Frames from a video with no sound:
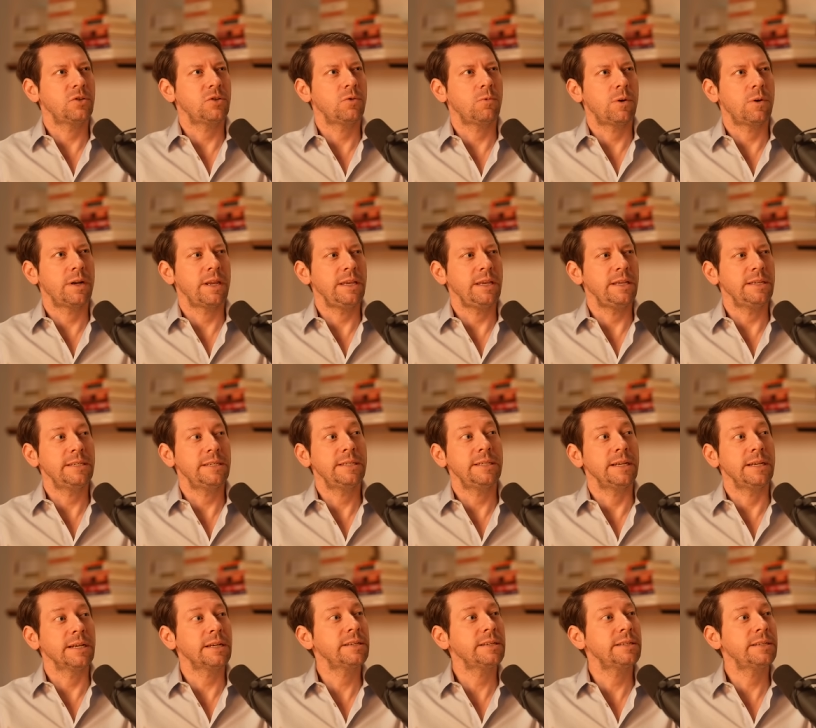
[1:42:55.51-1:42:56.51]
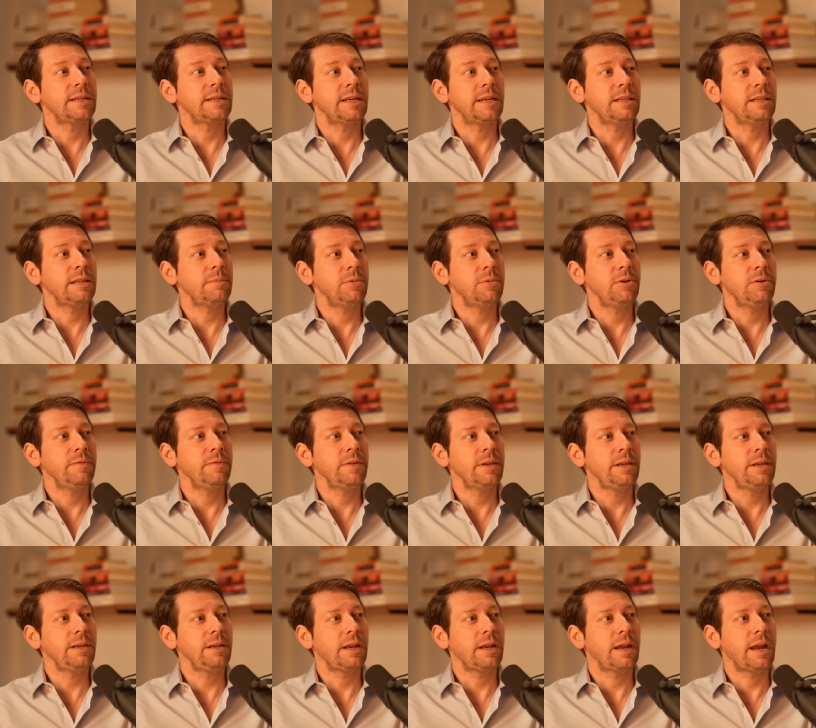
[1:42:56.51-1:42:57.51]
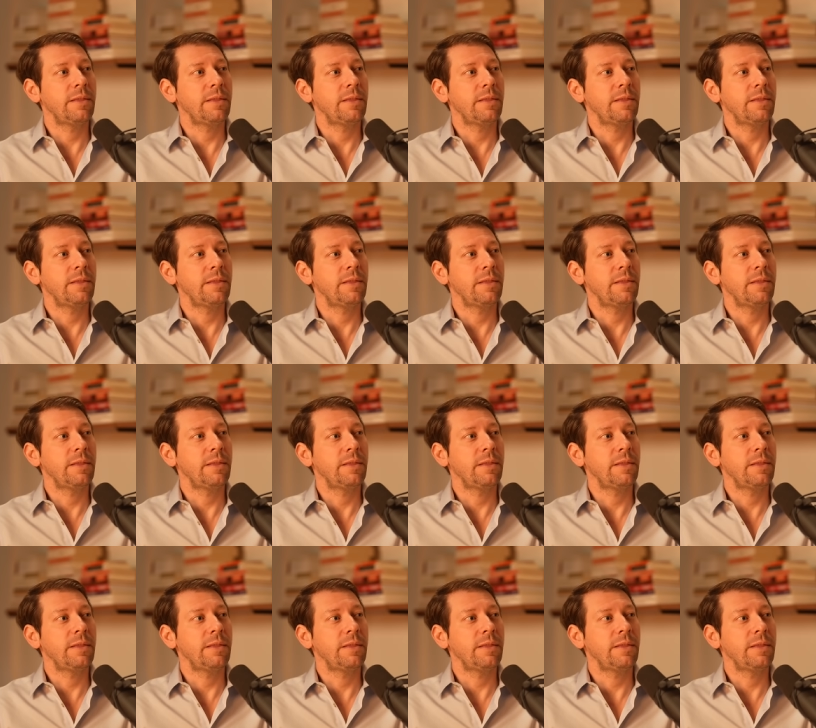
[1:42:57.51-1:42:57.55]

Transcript: 26 in the movie.